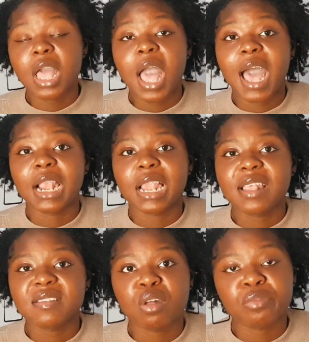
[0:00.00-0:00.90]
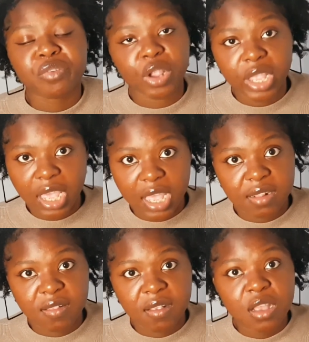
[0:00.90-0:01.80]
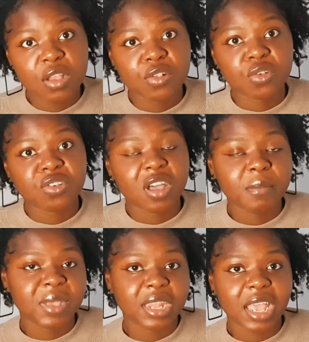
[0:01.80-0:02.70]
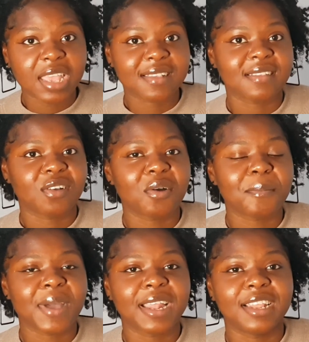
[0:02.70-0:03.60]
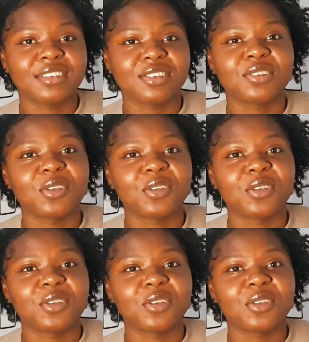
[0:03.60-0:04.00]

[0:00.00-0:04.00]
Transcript: And let's not forget, social media is a compilation